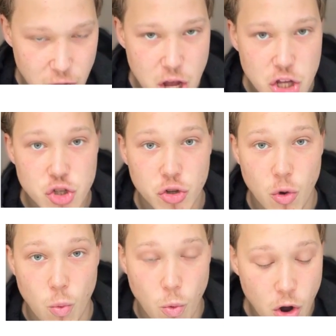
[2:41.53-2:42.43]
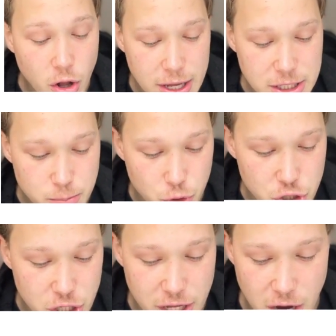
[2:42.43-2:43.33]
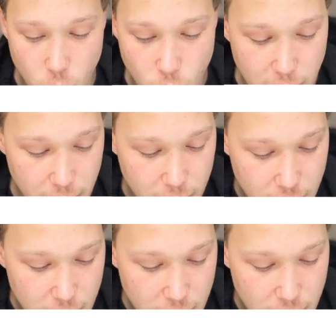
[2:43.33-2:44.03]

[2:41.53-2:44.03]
So the wall is pushing it away.